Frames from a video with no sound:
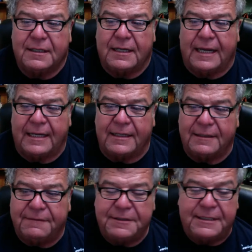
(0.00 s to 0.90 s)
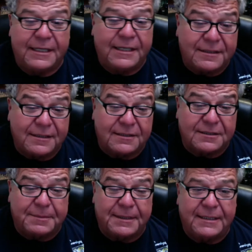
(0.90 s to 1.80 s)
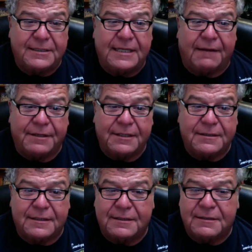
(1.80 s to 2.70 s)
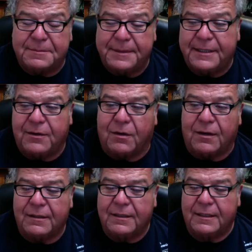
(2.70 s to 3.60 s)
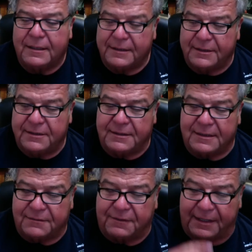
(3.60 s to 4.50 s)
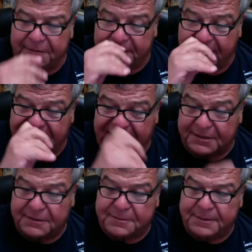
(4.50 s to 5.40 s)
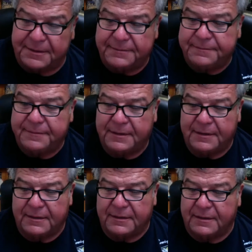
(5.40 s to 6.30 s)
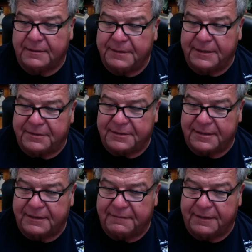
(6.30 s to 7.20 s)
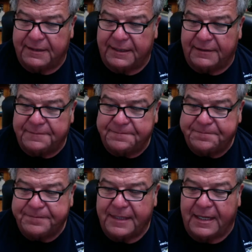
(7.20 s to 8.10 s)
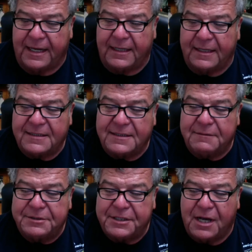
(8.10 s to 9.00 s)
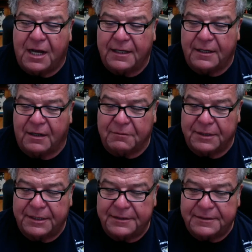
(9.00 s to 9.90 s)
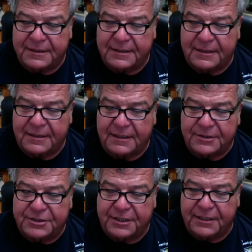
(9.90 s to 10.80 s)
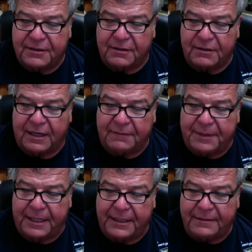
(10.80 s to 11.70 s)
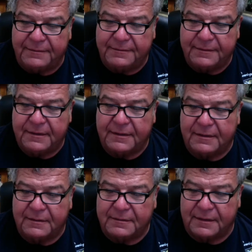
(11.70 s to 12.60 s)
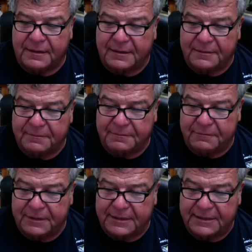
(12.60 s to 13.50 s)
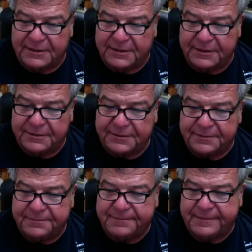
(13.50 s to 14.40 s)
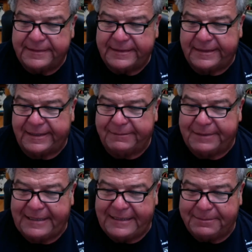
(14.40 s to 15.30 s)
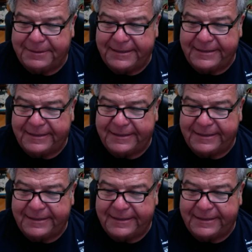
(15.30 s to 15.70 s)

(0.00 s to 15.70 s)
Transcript: And if you did use a 2-speed, did you have to use a 2-speed, or did you just fight it without the 2-speed? I'd be interested to find out. And let us know what you caught it on. Were you using a jig or a live bait? What did you use? Please